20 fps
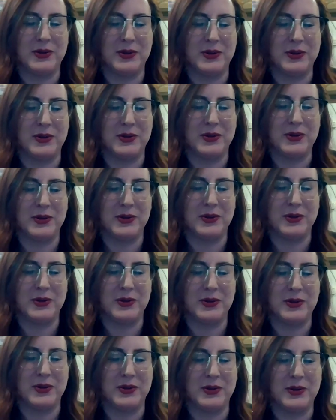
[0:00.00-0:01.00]
who
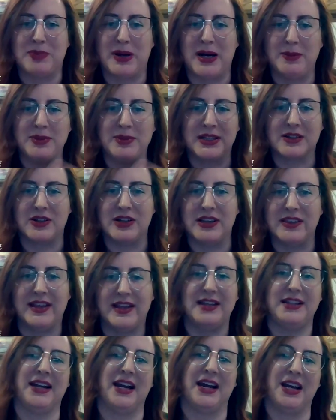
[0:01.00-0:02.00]
shared this public
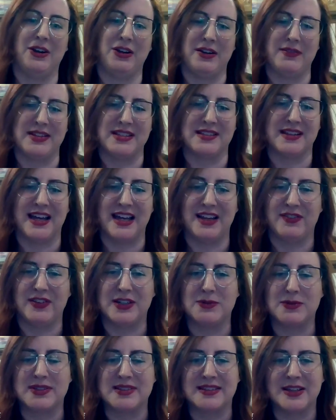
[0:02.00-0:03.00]
online diary of his life.
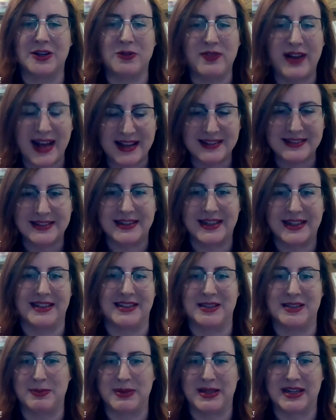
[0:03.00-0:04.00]
And it was so fascinating
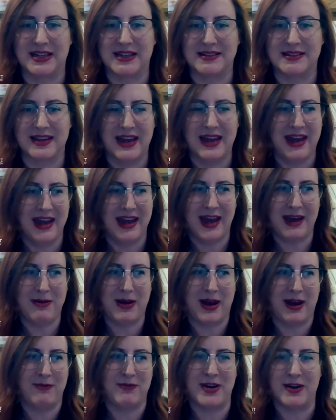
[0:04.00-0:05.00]
to me because
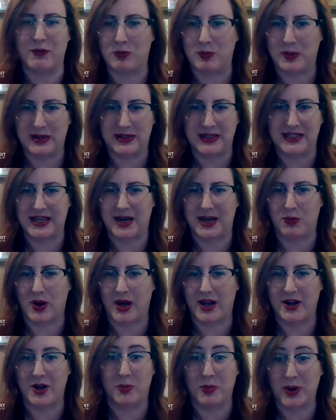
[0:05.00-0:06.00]
I've never been to
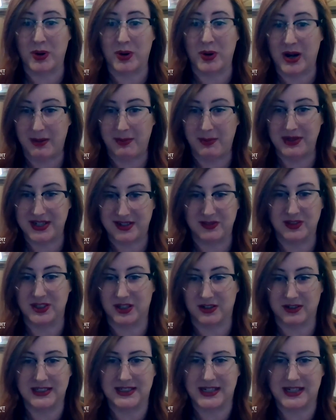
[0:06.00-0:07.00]
Taiwan. I'll probably never
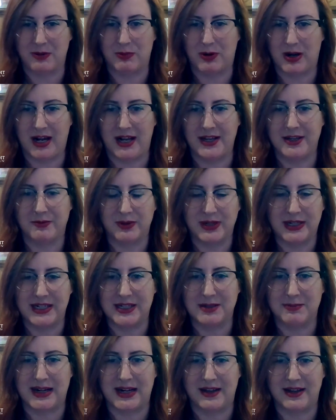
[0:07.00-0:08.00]
go to Taiwan. And reading
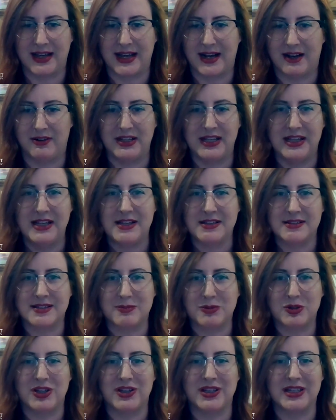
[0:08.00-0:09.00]
about how
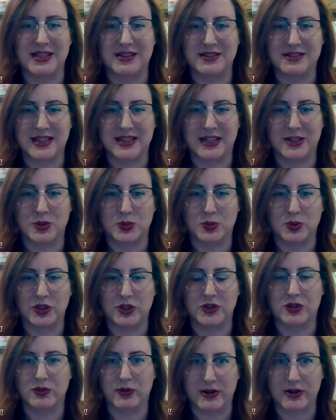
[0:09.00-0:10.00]
someone on the other side of the
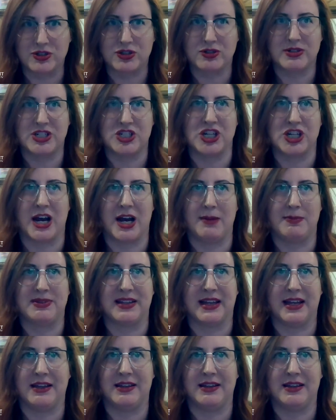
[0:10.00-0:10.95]
world grocery shops